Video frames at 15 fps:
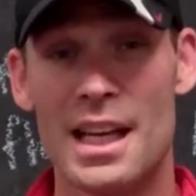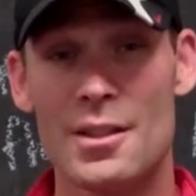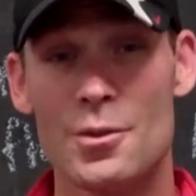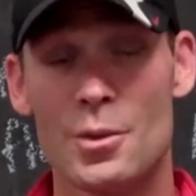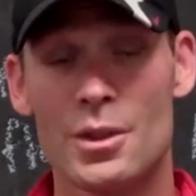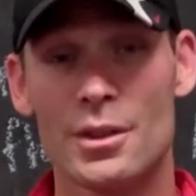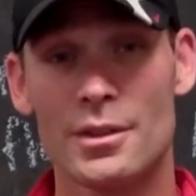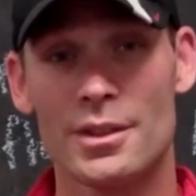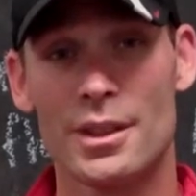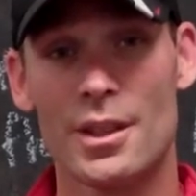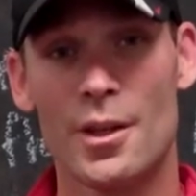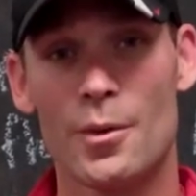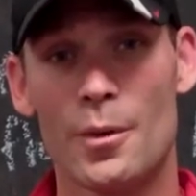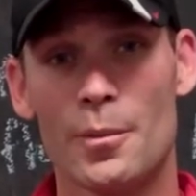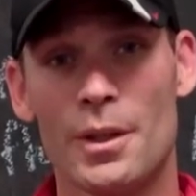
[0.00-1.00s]
schedule. You
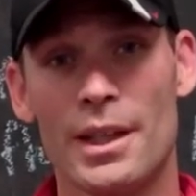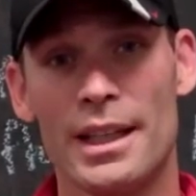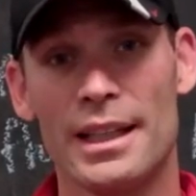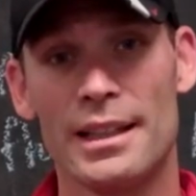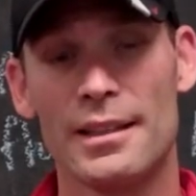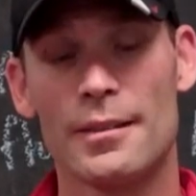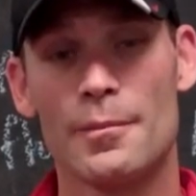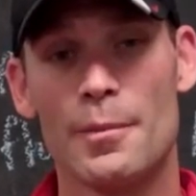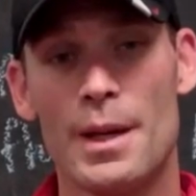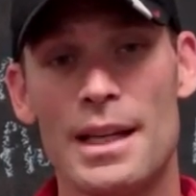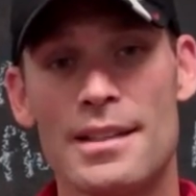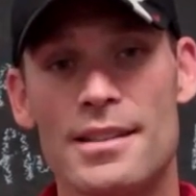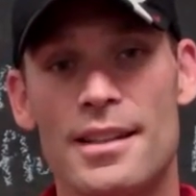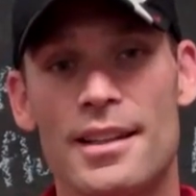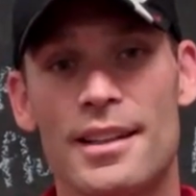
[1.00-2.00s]
know, we're playing
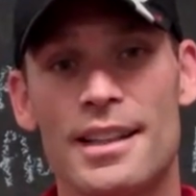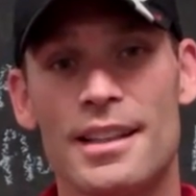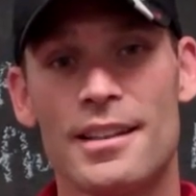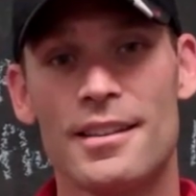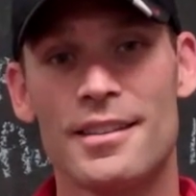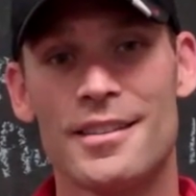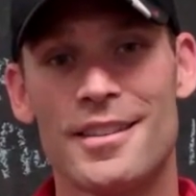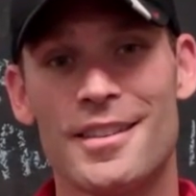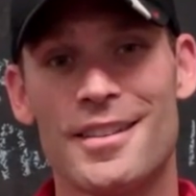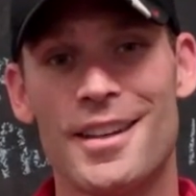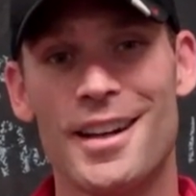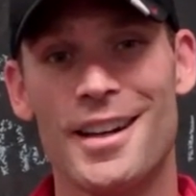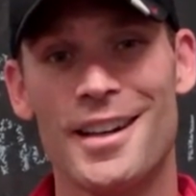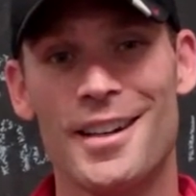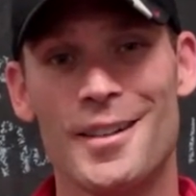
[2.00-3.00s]
basically
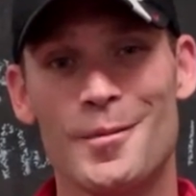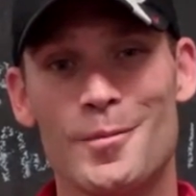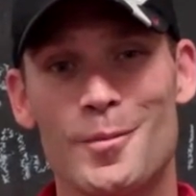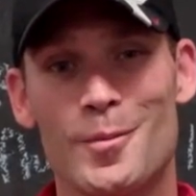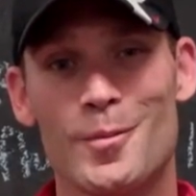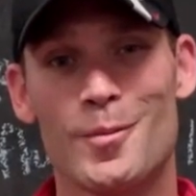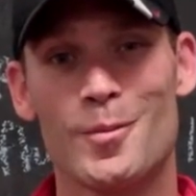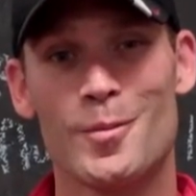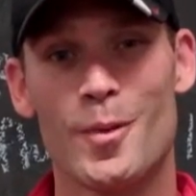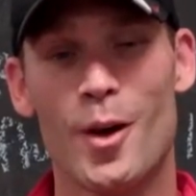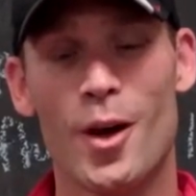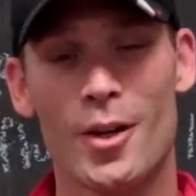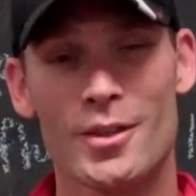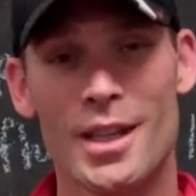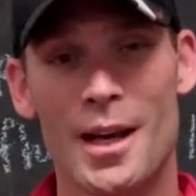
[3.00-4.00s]

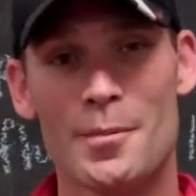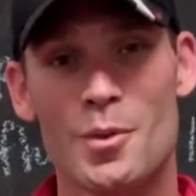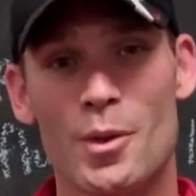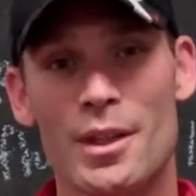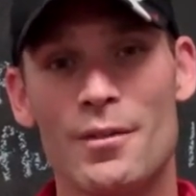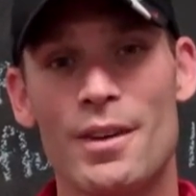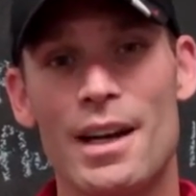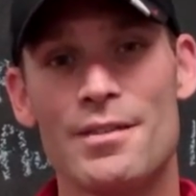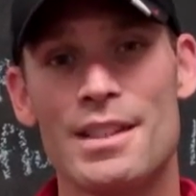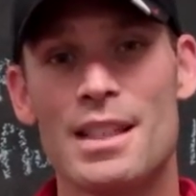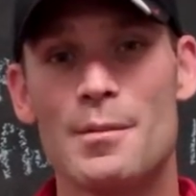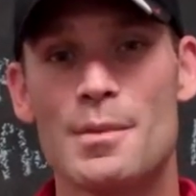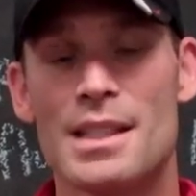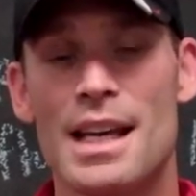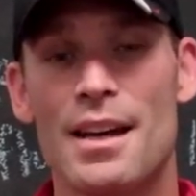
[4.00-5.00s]
all top 25
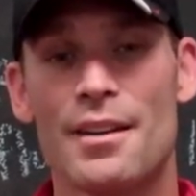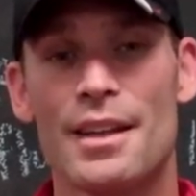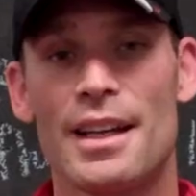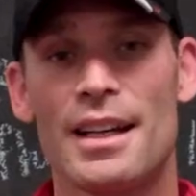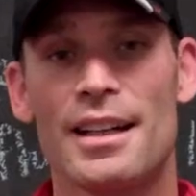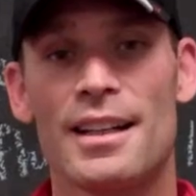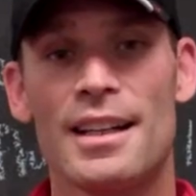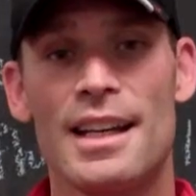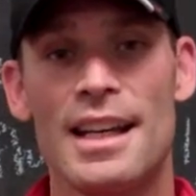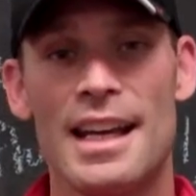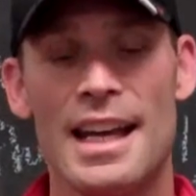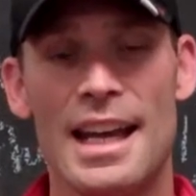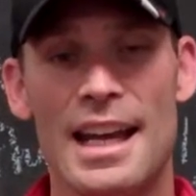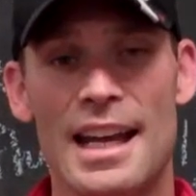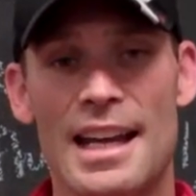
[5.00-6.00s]
teams down there,
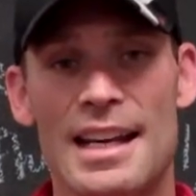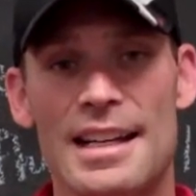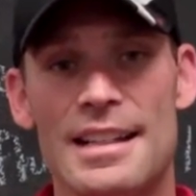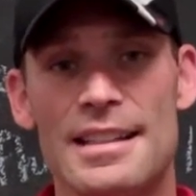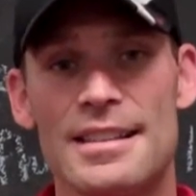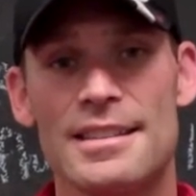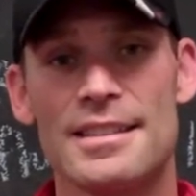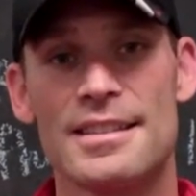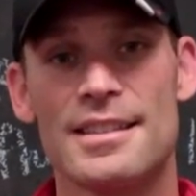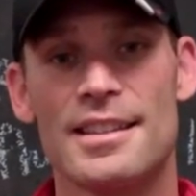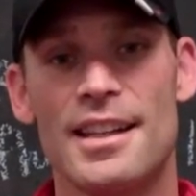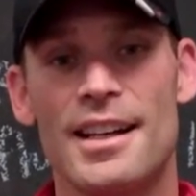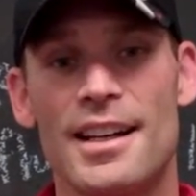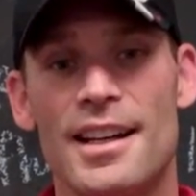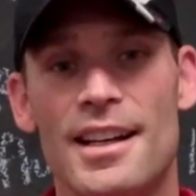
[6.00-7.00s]
and
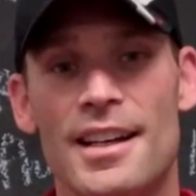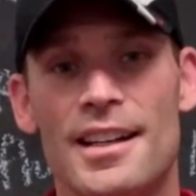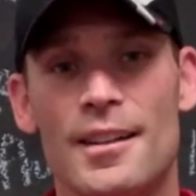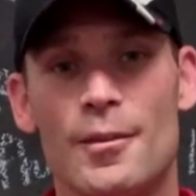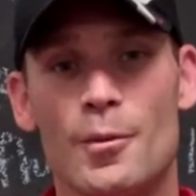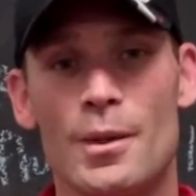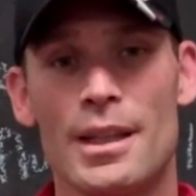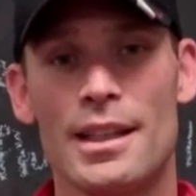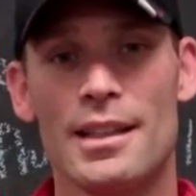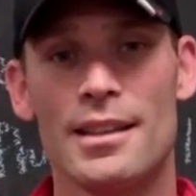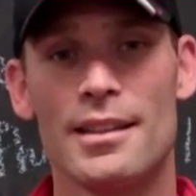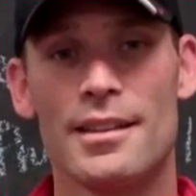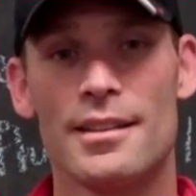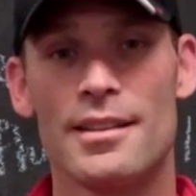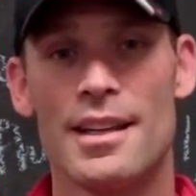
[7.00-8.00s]

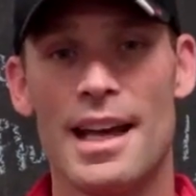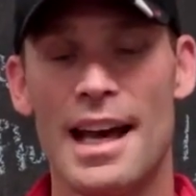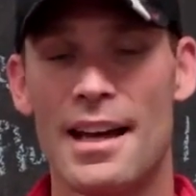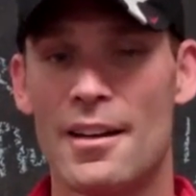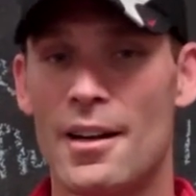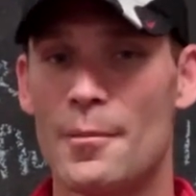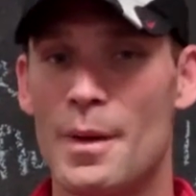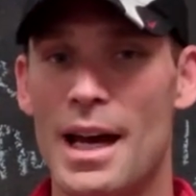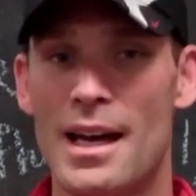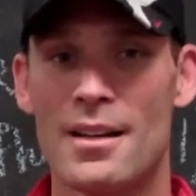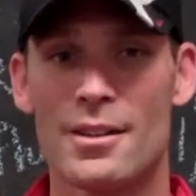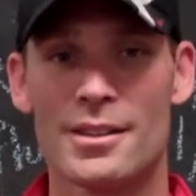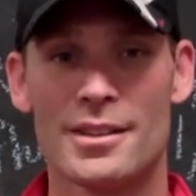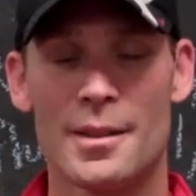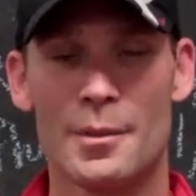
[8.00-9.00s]
we had our
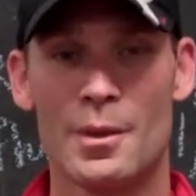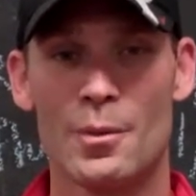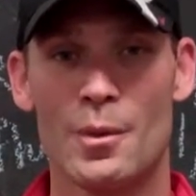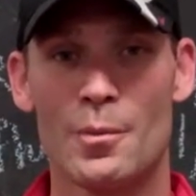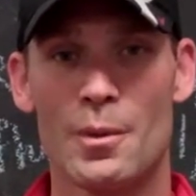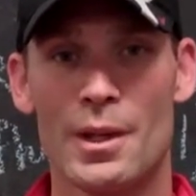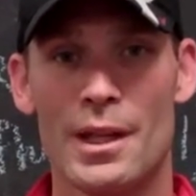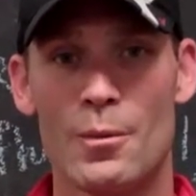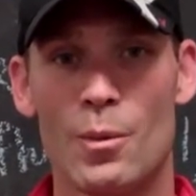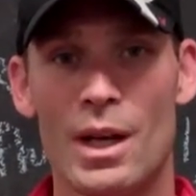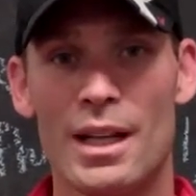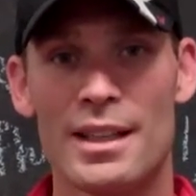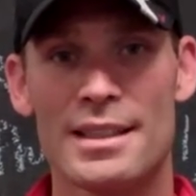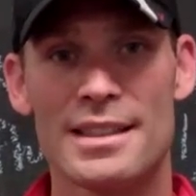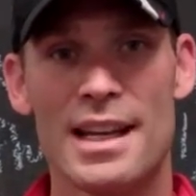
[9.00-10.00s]
battles. I mean, we played
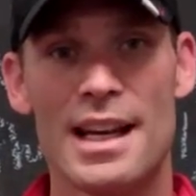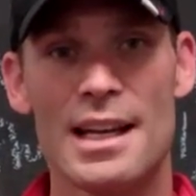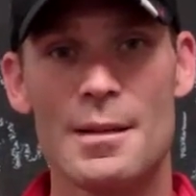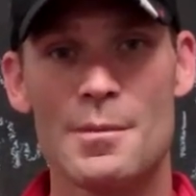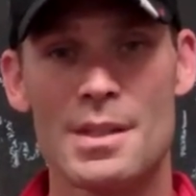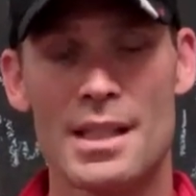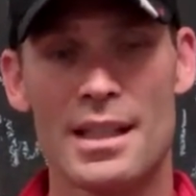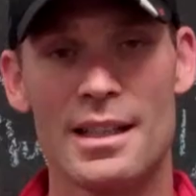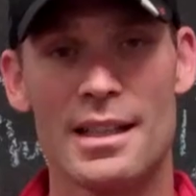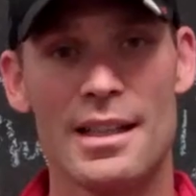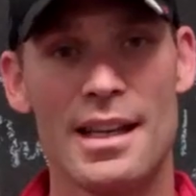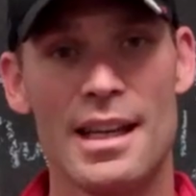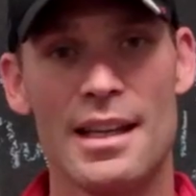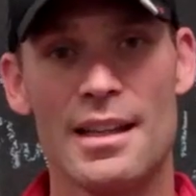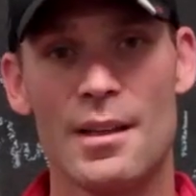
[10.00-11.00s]
well at times,
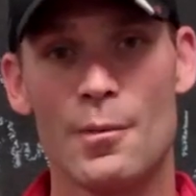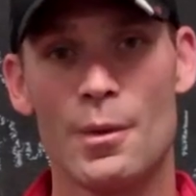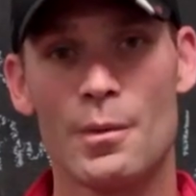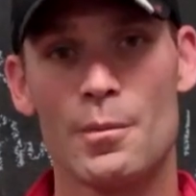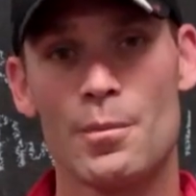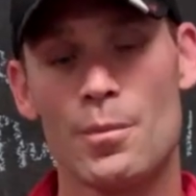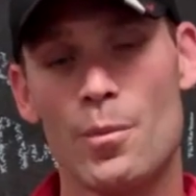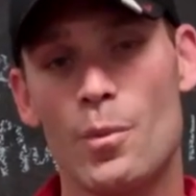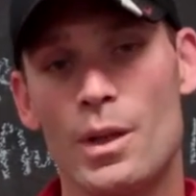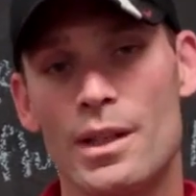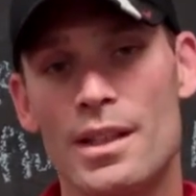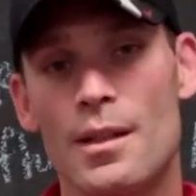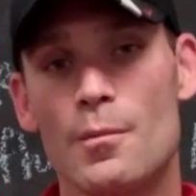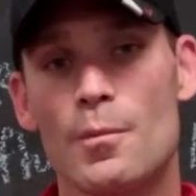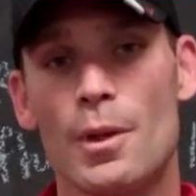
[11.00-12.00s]
and then we
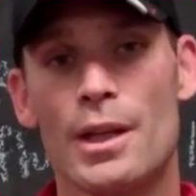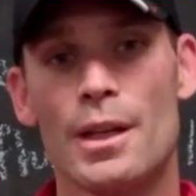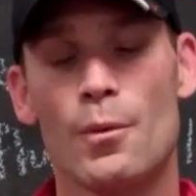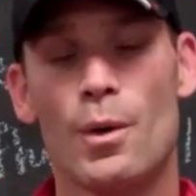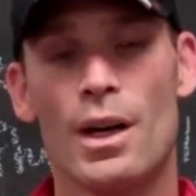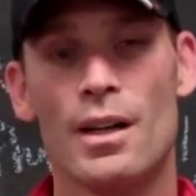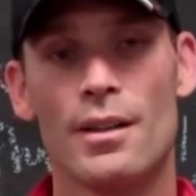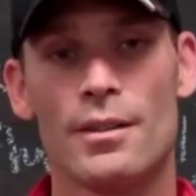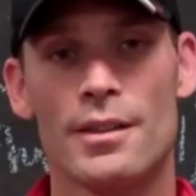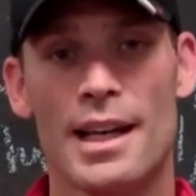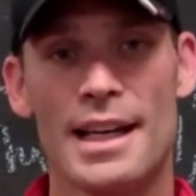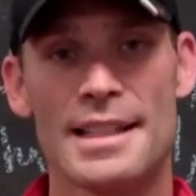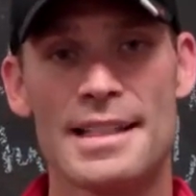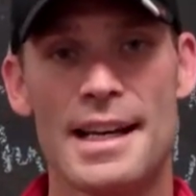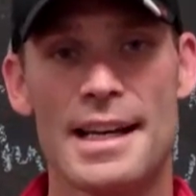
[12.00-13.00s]
didn't play well
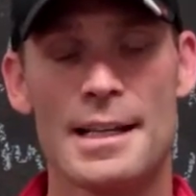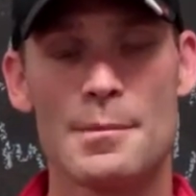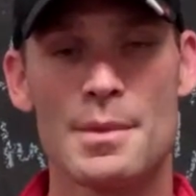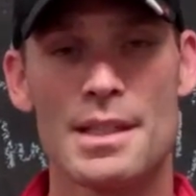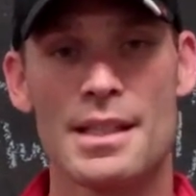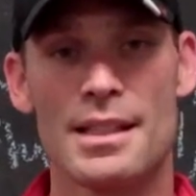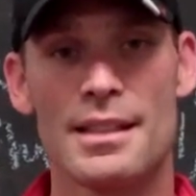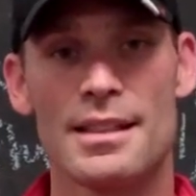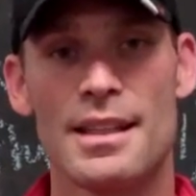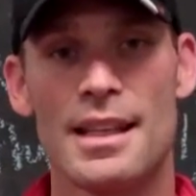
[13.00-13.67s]
at times,